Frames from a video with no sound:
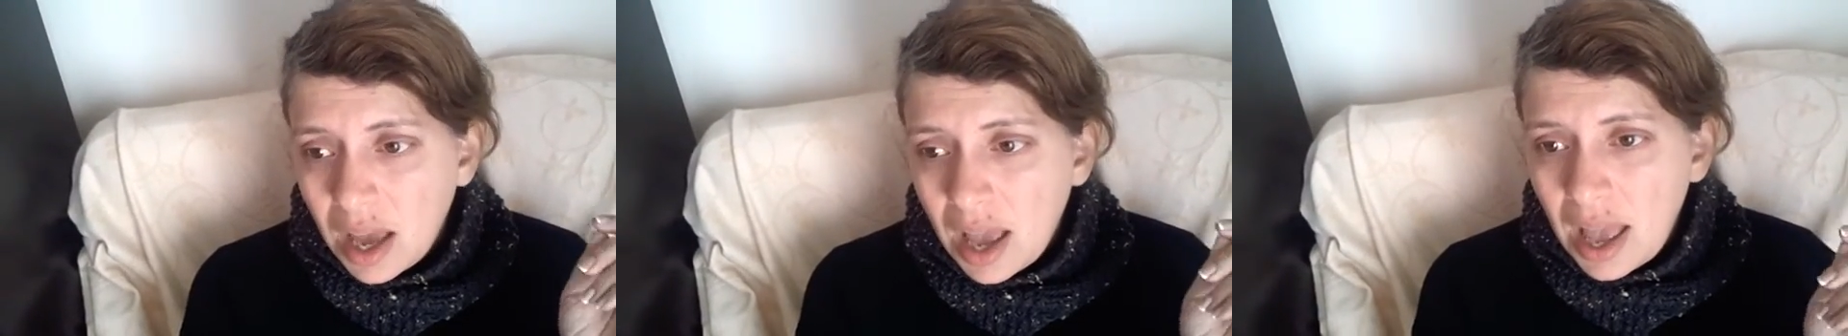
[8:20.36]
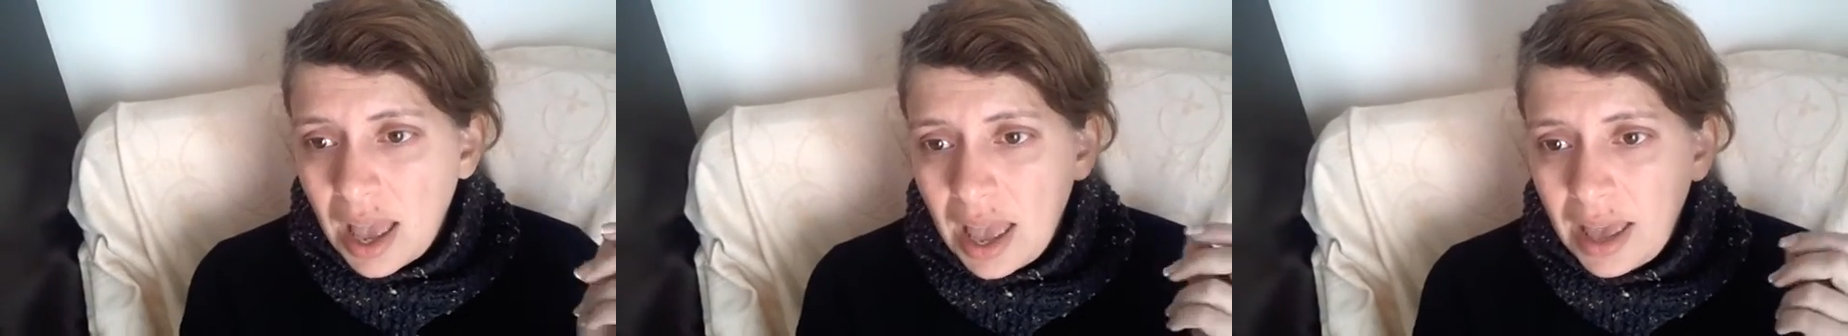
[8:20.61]

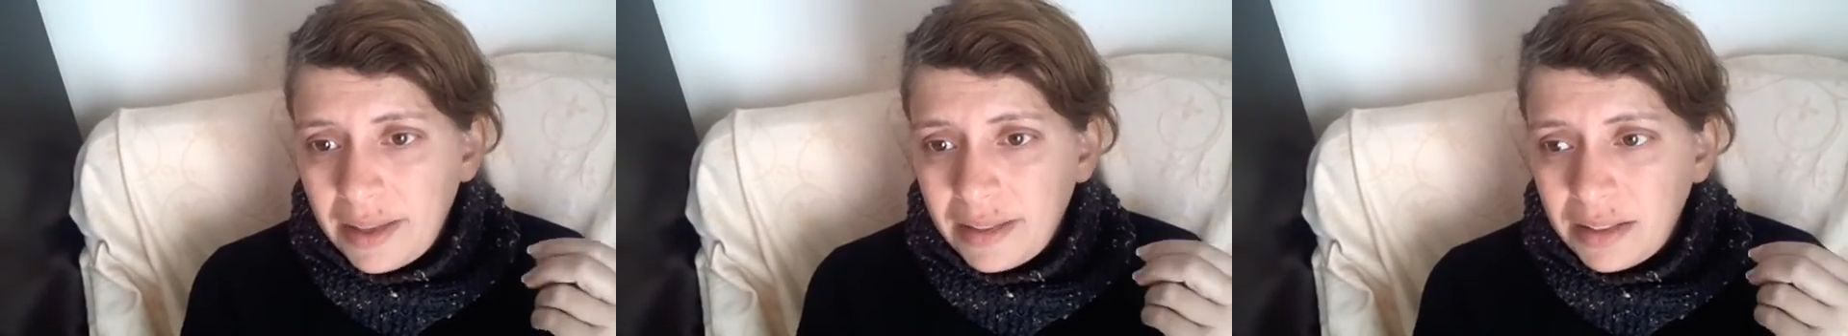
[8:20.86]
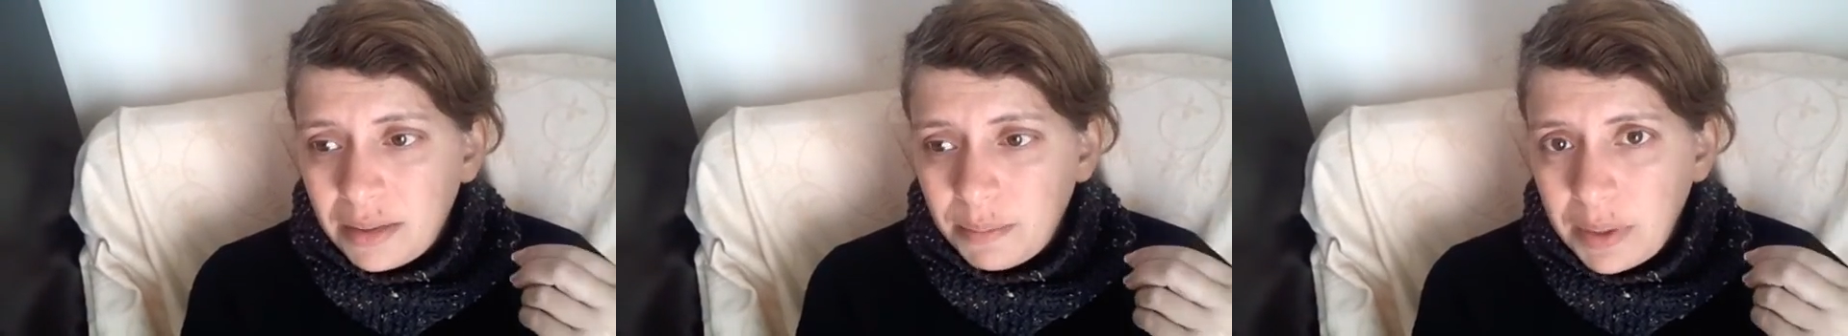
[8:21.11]

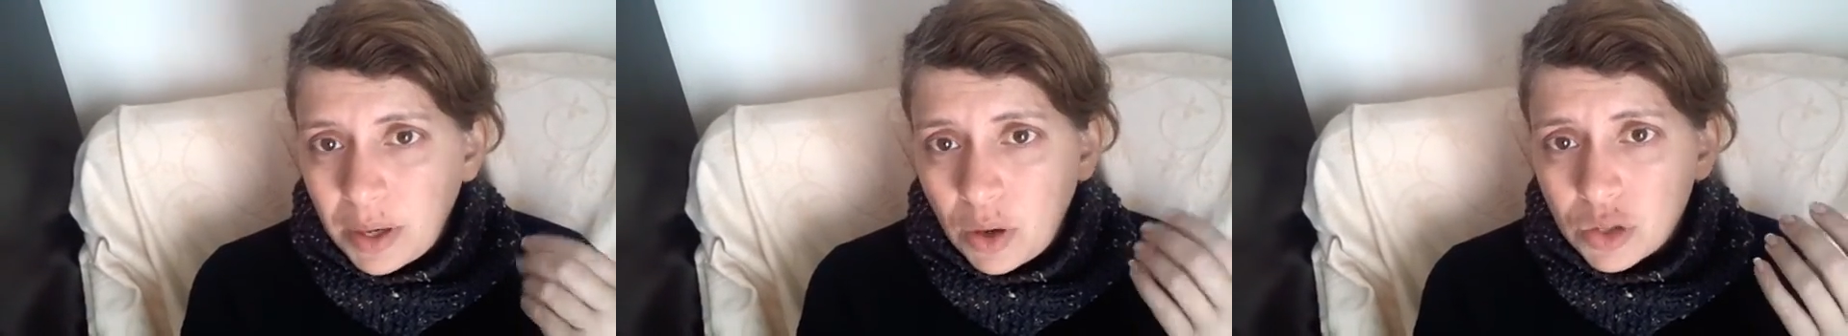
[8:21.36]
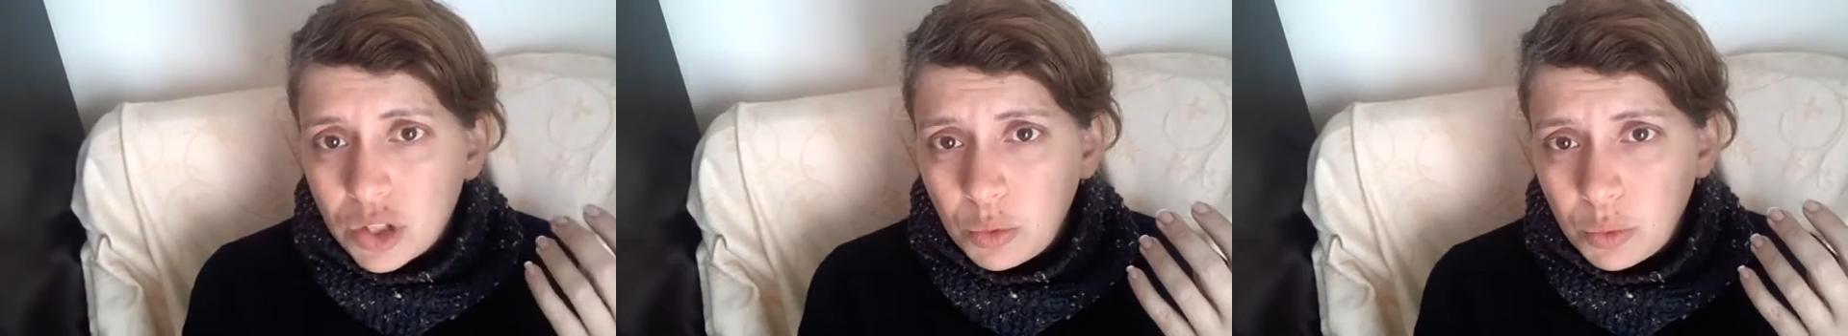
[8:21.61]
and
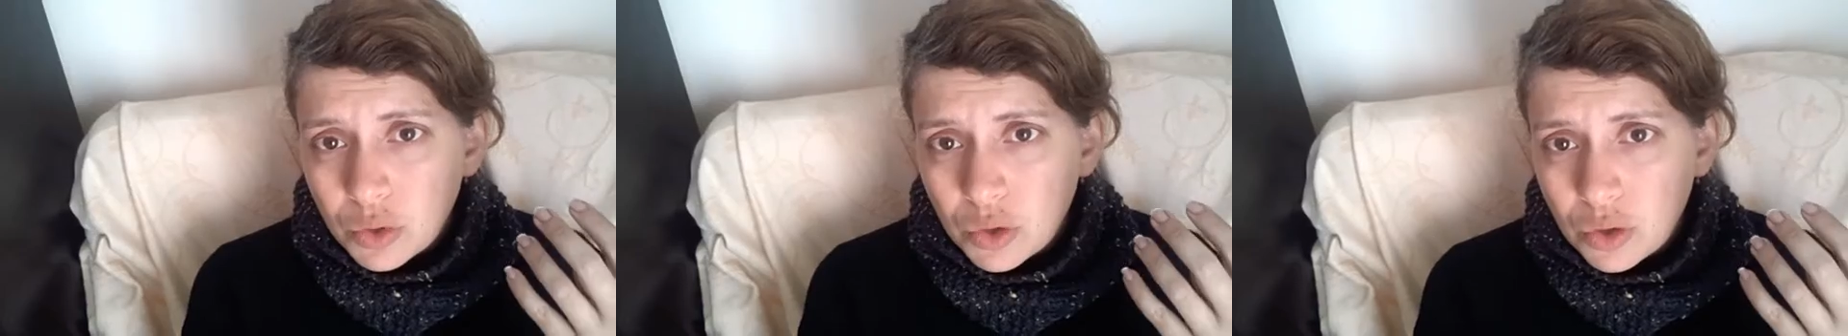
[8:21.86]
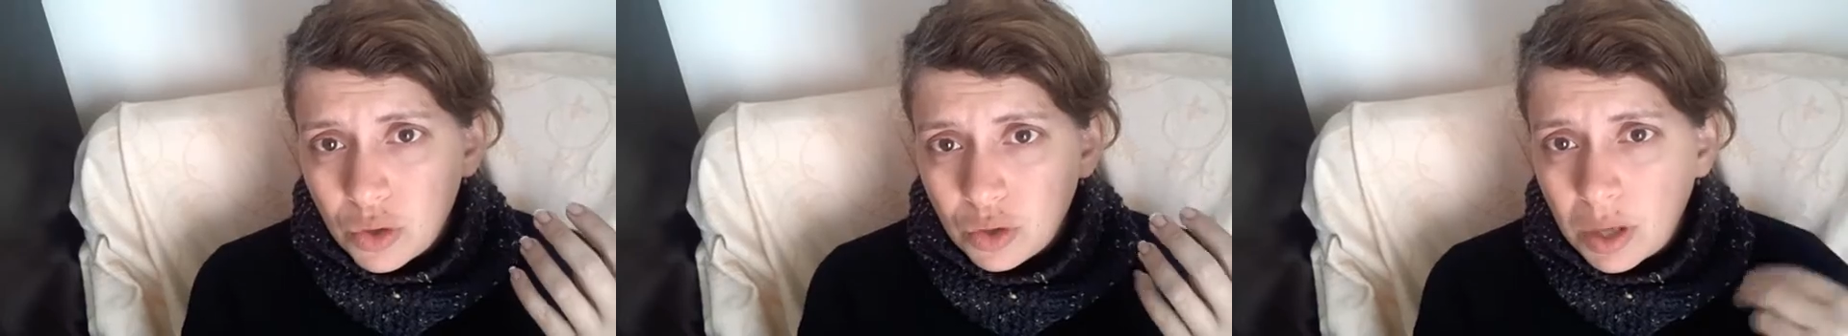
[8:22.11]
because it was
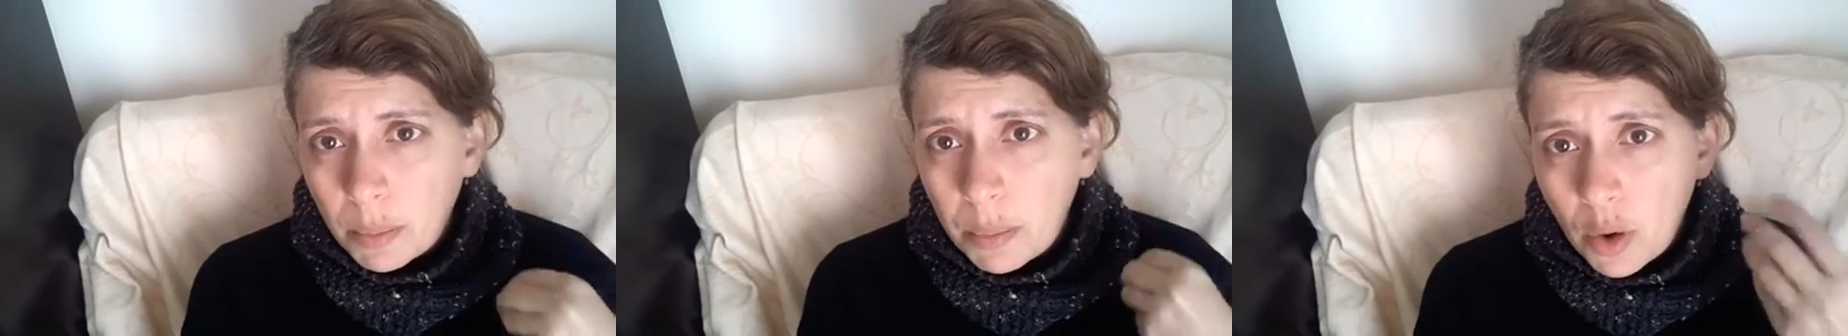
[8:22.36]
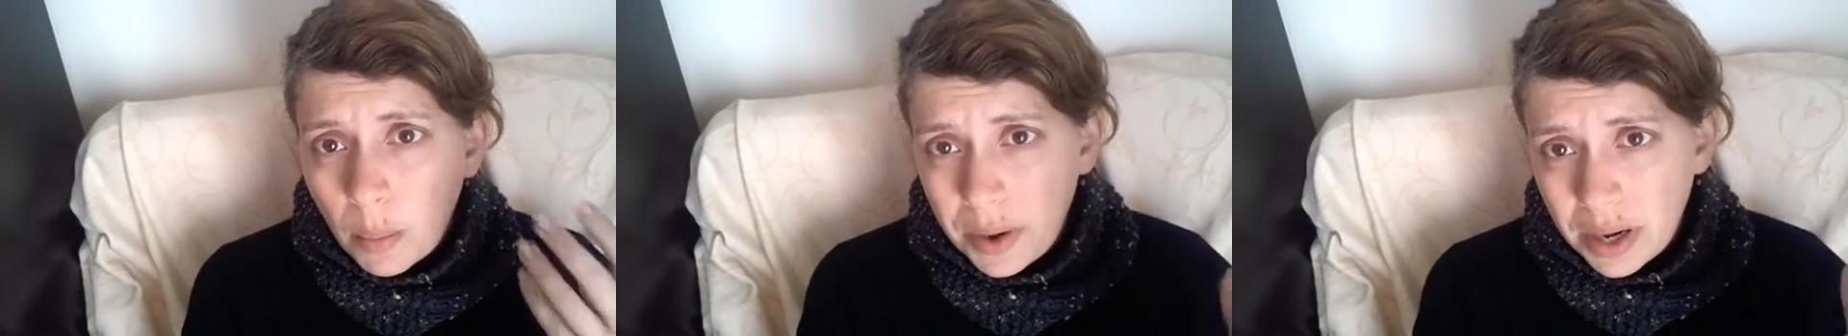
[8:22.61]
not
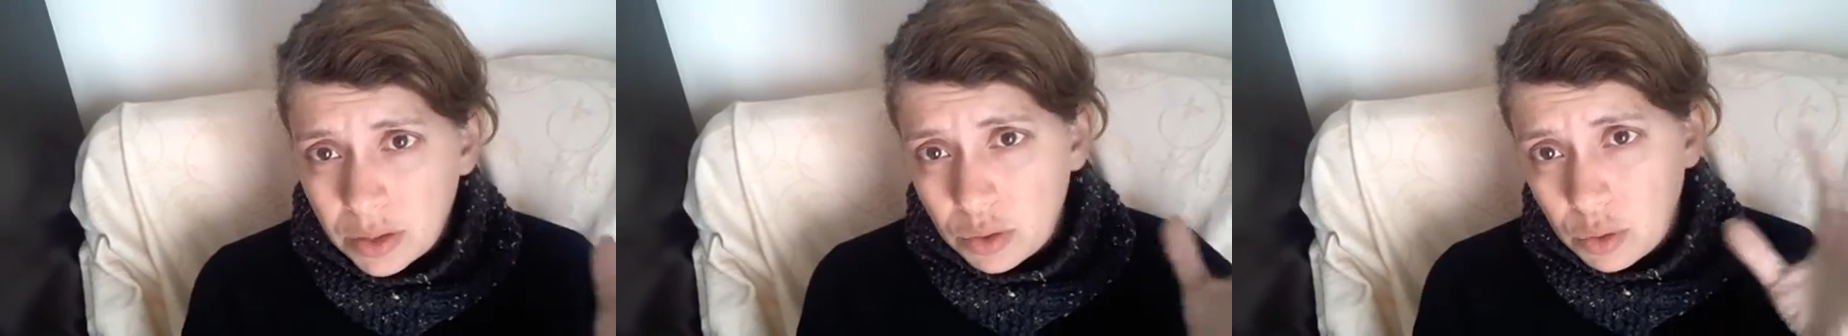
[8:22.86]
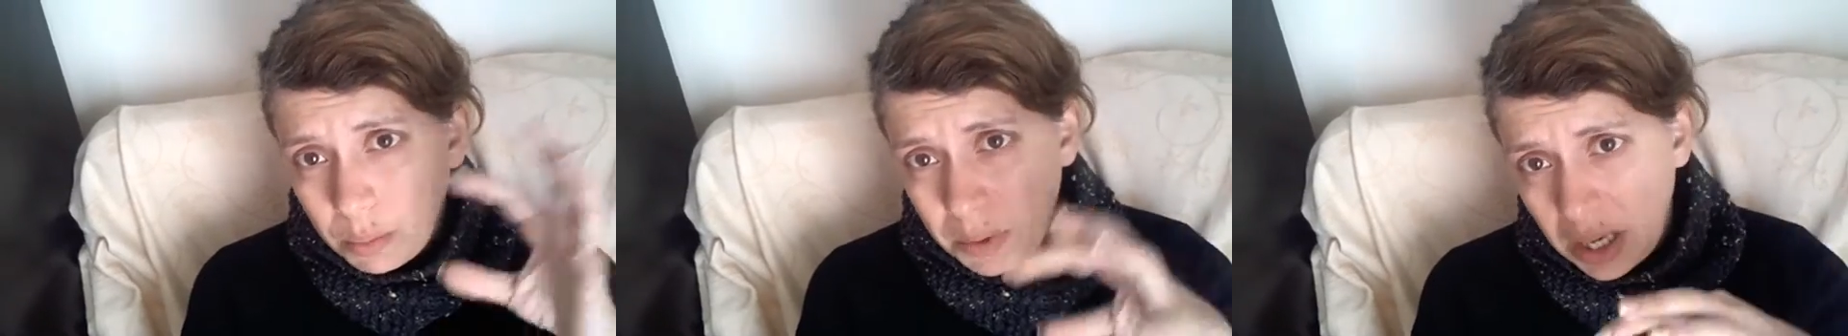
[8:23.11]
appropriate to
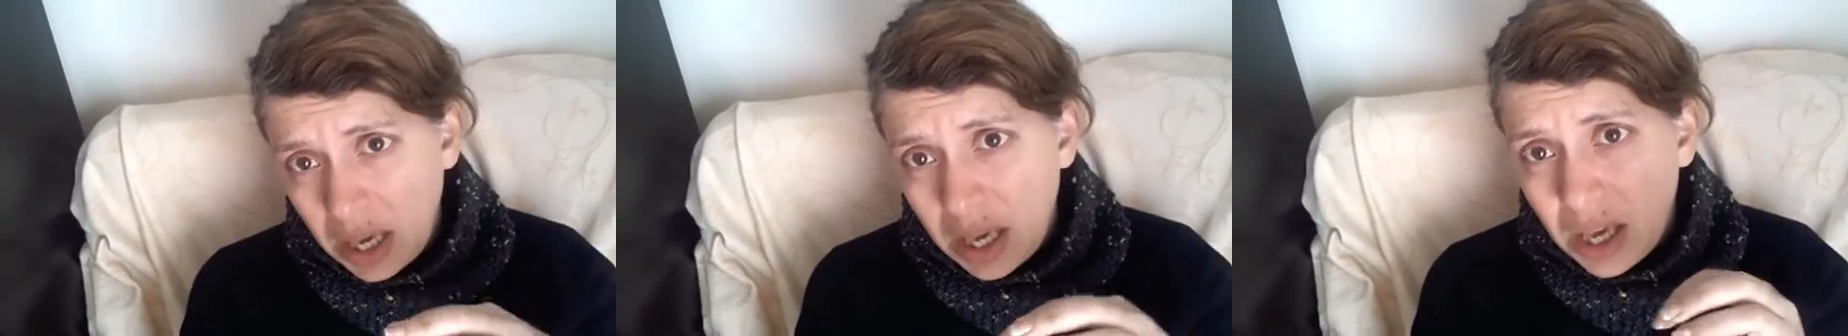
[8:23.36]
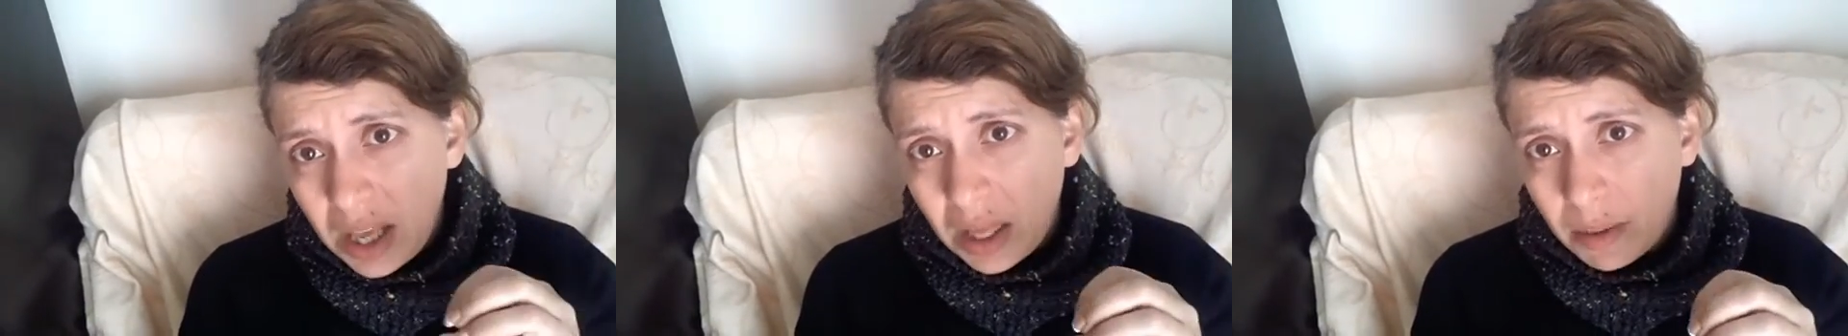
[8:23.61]
be
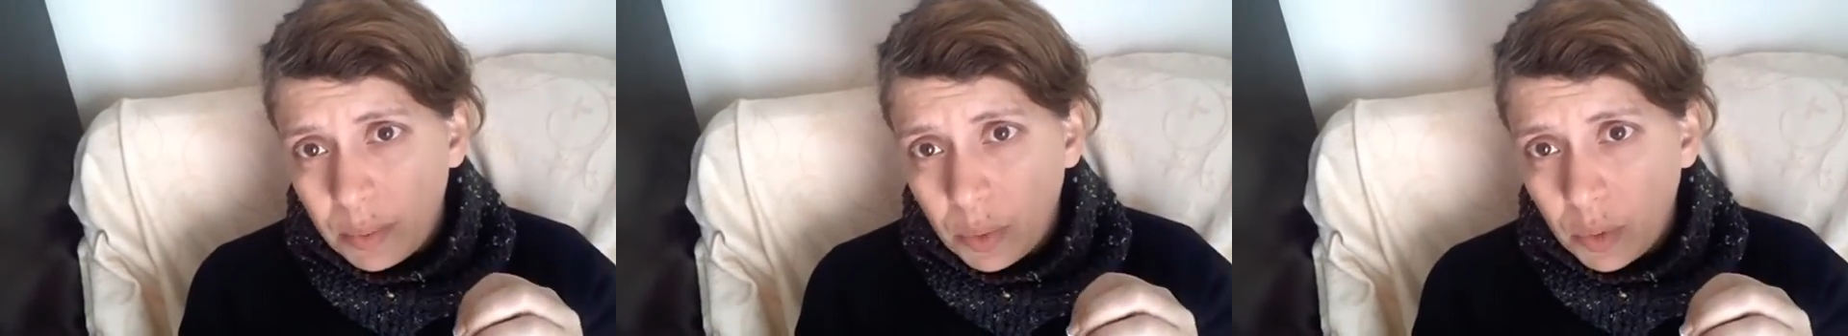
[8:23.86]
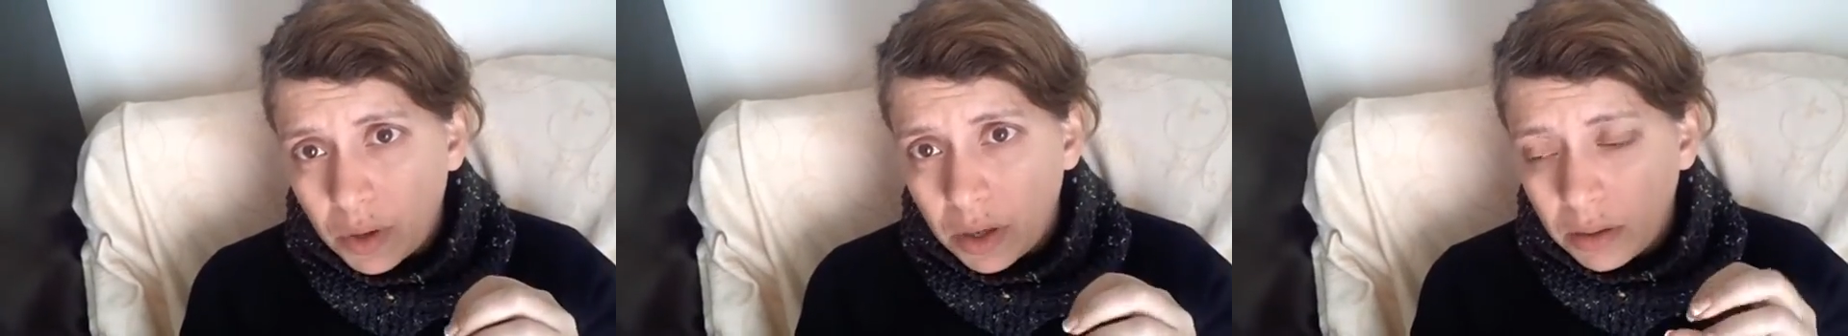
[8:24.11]
in the
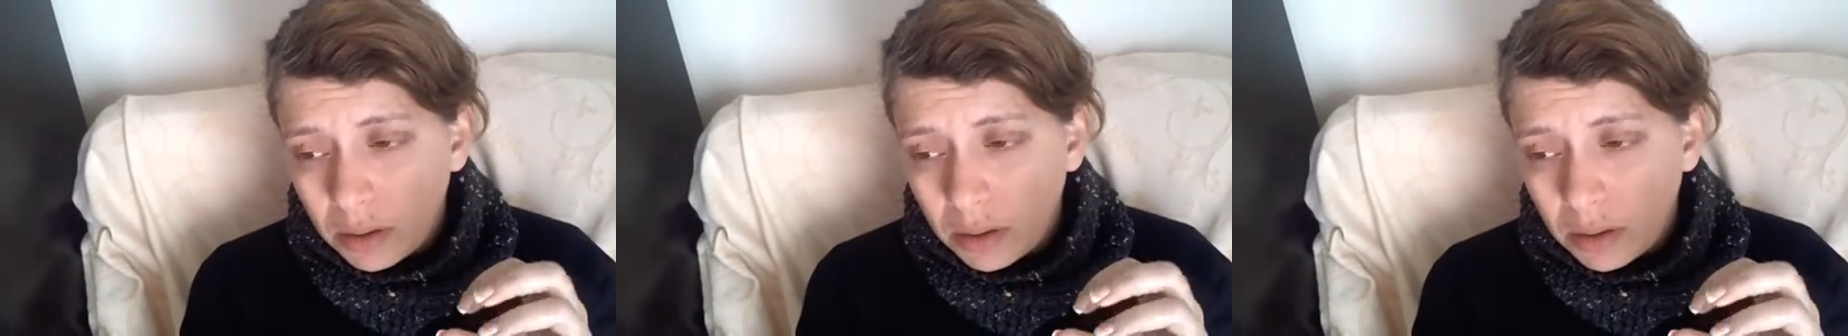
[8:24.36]
book,